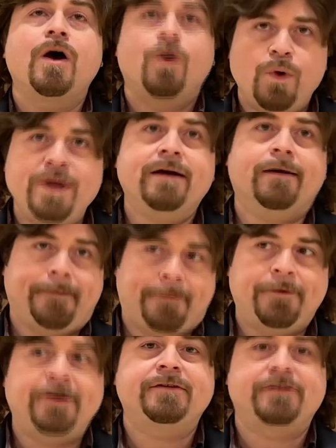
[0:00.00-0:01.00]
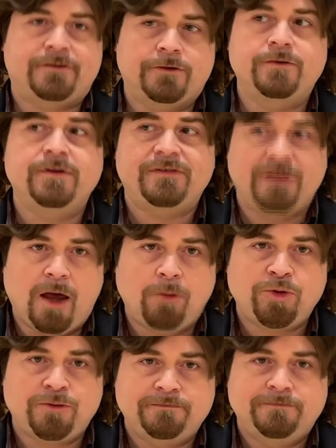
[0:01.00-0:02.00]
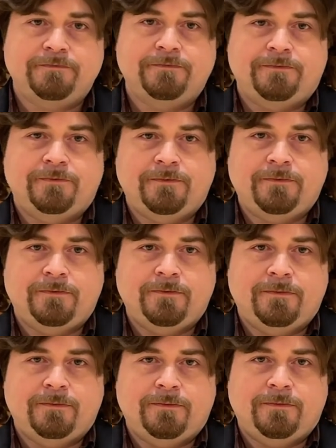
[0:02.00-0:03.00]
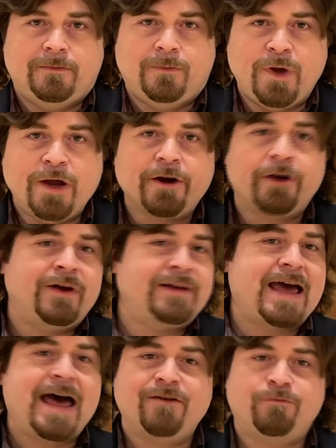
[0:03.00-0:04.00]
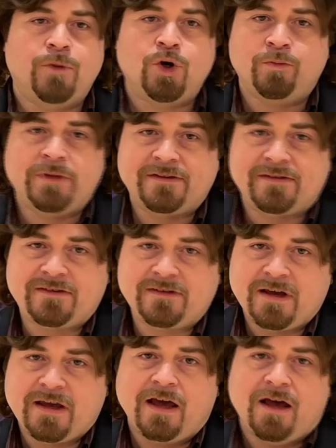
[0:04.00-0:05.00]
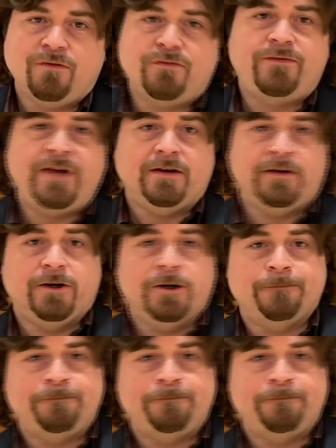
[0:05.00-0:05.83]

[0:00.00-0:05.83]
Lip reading: We are going to screw this up. We are going to have moments of failure.